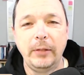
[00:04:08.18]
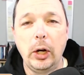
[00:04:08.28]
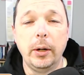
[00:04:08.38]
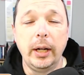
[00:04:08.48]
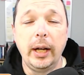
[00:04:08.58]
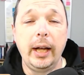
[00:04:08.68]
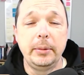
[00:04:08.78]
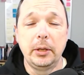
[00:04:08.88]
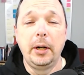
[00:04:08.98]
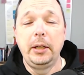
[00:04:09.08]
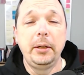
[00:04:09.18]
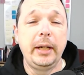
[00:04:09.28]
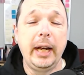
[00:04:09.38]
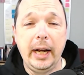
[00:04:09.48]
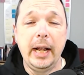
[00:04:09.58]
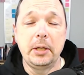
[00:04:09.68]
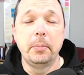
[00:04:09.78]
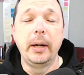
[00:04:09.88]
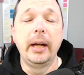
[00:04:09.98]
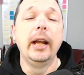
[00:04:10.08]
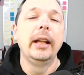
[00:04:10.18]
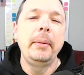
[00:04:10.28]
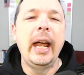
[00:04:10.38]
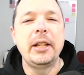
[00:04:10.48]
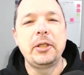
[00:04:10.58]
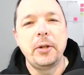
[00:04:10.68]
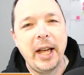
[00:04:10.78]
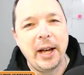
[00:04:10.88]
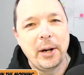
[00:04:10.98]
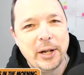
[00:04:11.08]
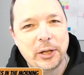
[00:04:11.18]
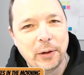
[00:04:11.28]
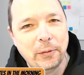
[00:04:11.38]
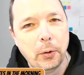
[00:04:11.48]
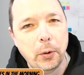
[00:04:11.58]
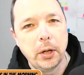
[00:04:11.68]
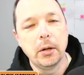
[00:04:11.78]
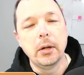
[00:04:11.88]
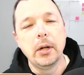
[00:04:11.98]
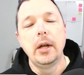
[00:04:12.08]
Oh, I'm sorry, you can't answer me. Let me answer that question for you.